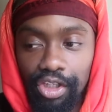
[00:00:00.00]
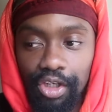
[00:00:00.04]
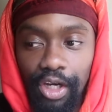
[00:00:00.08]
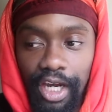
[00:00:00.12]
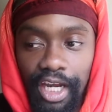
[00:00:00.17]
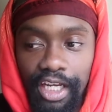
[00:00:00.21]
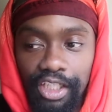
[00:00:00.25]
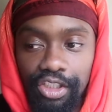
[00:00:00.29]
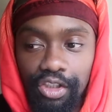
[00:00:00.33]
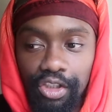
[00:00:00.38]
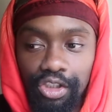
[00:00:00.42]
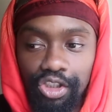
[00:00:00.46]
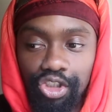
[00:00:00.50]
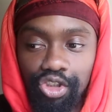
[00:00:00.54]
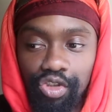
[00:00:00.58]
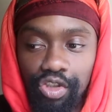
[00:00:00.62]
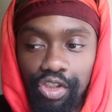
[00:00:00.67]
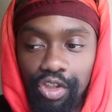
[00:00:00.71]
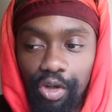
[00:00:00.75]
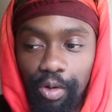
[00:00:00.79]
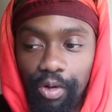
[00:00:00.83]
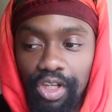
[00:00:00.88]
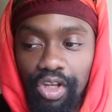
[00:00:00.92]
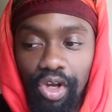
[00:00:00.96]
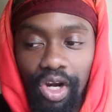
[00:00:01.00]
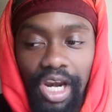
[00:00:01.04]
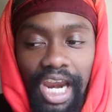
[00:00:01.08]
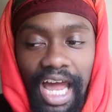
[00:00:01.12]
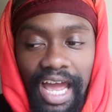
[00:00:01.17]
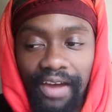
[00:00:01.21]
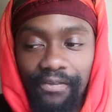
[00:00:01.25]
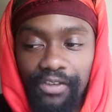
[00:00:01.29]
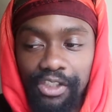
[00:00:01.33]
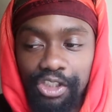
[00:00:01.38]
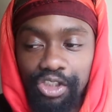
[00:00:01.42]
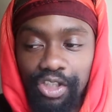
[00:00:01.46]
Your
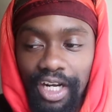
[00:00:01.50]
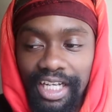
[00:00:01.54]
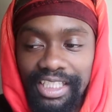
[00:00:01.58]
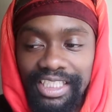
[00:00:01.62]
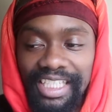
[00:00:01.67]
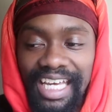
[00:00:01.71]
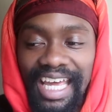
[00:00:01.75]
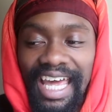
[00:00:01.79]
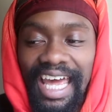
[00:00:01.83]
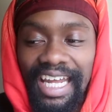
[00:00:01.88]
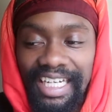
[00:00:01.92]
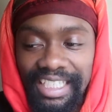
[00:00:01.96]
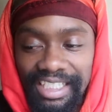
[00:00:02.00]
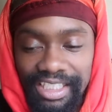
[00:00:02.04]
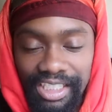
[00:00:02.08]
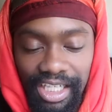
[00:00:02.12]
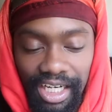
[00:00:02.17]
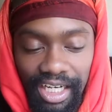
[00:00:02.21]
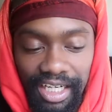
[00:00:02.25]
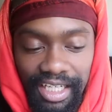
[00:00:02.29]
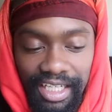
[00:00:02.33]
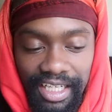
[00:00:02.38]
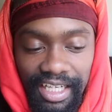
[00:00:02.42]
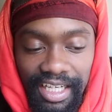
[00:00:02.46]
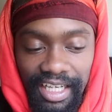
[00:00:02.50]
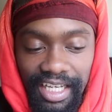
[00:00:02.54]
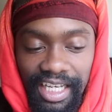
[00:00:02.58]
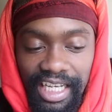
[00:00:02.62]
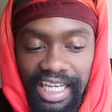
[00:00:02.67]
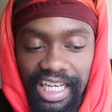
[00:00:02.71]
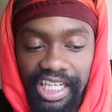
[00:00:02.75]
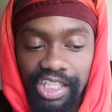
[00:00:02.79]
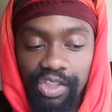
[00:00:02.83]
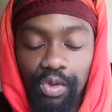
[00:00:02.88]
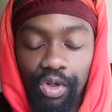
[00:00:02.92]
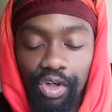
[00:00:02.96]
life is trying to enter
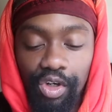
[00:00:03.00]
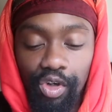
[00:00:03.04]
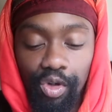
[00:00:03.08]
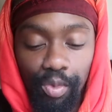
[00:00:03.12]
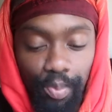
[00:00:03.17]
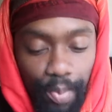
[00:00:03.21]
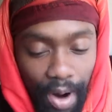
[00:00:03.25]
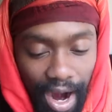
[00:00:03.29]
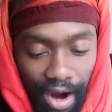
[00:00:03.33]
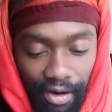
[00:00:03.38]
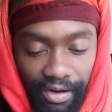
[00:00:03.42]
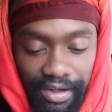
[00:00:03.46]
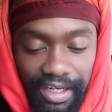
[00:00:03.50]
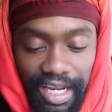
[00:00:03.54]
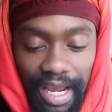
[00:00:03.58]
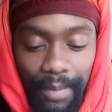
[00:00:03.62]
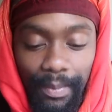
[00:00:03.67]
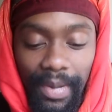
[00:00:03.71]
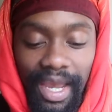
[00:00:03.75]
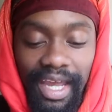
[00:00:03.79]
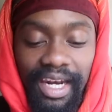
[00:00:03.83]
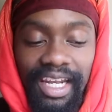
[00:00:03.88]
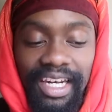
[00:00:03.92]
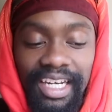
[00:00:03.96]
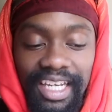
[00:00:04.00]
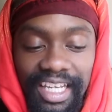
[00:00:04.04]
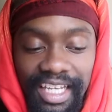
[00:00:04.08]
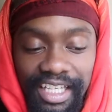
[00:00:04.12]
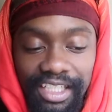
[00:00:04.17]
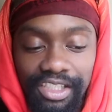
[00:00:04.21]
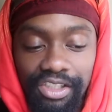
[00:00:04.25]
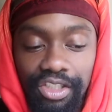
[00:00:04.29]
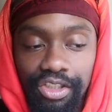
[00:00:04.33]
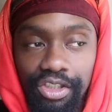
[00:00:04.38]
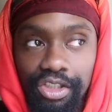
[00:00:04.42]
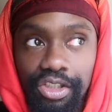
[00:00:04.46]
into a new paradigm, and it
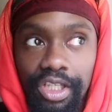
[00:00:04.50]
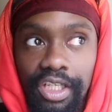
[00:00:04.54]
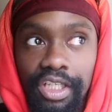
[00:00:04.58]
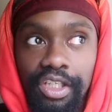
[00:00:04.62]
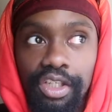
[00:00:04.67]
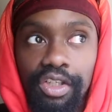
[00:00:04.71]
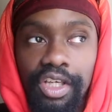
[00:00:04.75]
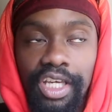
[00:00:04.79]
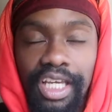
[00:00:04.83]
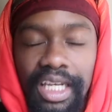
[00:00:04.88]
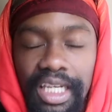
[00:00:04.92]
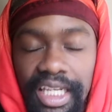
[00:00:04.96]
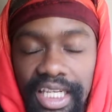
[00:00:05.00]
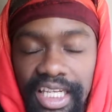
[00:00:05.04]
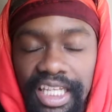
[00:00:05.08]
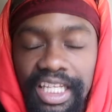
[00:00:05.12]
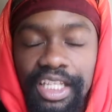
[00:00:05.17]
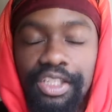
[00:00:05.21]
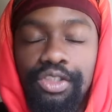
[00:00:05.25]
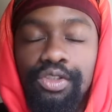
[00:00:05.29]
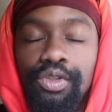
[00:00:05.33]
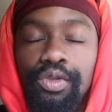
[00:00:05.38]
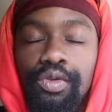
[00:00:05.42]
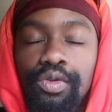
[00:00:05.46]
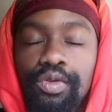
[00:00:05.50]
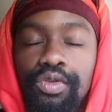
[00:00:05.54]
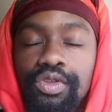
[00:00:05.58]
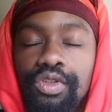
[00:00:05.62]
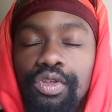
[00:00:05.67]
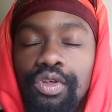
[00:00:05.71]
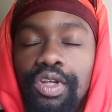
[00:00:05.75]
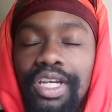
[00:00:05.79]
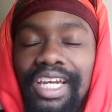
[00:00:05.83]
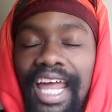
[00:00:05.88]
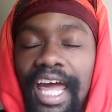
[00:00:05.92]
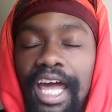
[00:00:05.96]
needs you
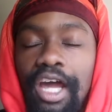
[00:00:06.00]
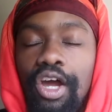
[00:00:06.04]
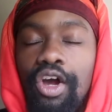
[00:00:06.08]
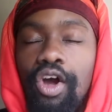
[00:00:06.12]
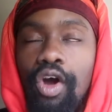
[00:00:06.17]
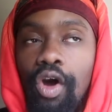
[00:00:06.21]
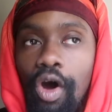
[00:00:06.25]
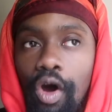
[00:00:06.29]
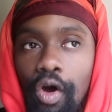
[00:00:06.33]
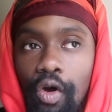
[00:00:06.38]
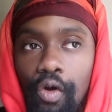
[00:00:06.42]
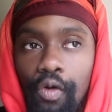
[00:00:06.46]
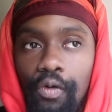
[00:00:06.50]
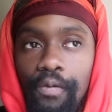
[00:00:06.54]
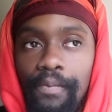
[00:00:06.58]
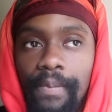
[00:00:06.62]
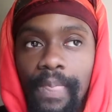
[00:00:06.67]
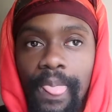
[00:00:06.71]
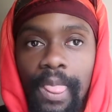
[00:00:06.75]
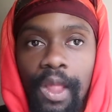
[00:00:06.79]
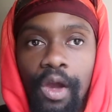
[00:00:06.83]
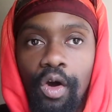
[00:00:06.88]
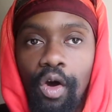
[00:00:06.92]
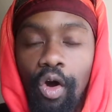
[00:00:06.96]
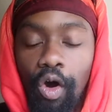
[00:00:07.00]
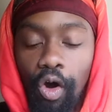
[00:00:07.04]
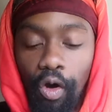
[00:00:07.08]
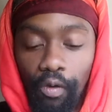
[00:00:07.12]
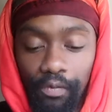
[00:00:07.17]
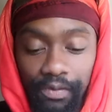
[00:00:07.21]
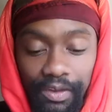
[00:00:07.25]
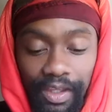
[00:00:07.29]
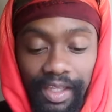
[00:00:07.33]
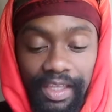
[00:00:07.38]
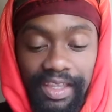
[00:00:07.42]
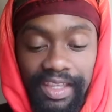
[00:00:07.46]
to let go
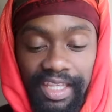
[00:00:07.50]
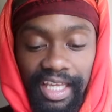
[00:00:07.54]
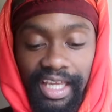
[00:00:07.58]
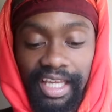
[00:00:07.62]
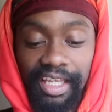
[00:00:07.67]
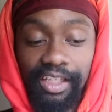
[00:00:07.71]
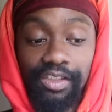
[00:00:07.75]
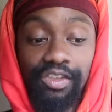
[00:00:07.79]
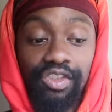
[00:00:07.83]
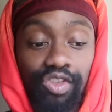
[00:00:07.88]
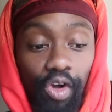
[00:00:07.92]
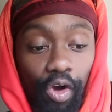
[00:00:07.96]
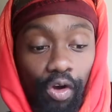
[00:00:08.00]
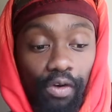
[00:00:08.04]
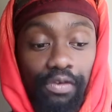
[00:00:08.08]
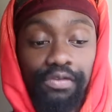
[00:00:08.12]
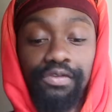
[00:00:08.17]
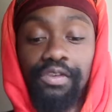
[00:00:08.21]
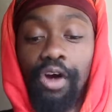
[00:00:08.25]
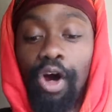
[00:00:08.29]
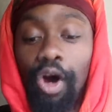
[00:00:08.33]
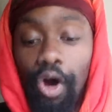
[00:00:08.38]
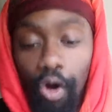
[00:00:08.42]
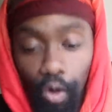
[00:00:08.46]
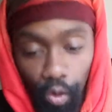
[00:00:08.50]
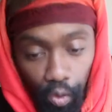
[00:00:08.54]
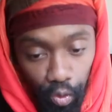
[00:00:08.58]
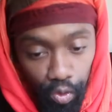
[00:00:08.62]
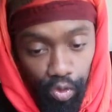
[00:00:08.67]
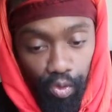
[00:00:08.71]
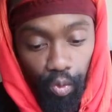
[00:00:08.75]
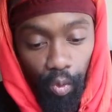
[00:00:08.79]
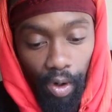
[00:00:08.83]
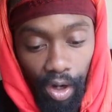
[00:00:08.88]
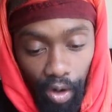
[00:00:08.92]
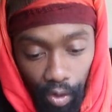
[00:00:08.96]
of the things of the
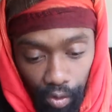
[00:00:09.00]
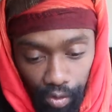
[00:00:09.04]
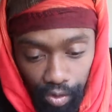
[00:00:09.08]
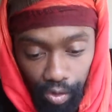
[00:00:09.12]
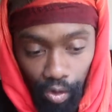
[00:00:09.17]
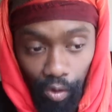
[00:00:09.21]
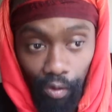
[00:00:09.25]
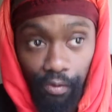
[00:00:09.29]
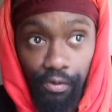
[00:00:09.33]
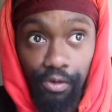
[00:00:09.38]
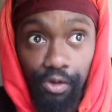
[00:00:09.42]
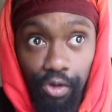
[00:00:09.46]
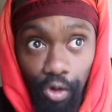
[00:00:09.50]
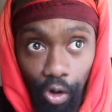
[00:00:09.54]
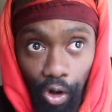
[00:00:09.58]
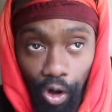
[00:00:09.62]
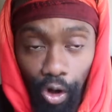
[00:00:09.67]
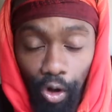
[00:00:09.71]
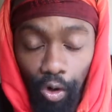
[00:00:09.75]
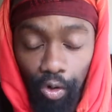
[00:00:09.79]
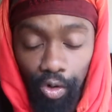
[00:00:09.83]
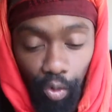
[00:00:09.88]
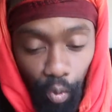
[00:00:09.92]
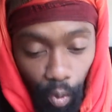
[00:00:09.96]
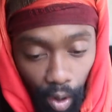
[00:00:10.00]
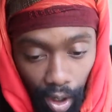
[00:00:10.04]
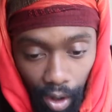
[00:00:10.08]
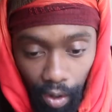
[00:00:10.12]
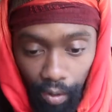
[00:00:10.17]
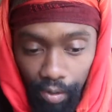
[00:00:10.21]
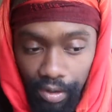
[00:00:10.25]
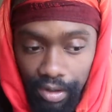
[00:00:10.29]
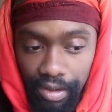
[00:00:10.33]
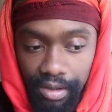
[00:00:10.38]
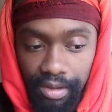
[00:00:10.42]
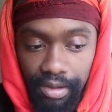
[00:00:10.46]
old world, of your old
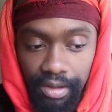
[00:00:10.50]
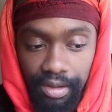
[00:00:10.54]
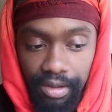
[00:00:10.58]
world.